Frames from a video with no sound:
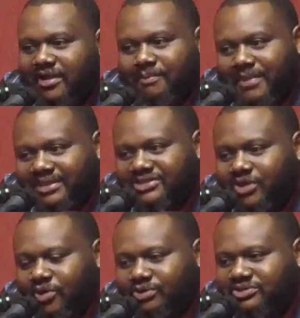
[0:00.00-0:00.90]
Makes
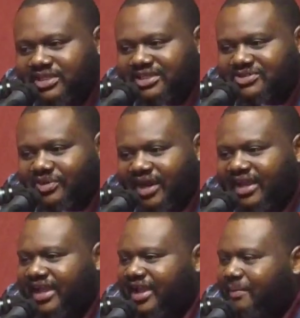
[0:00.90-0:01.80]
total sense, right?
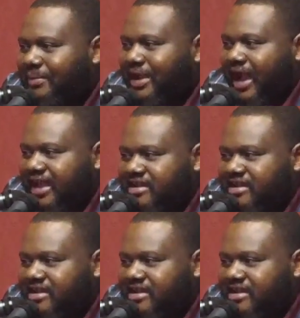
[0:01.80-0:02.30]
But I had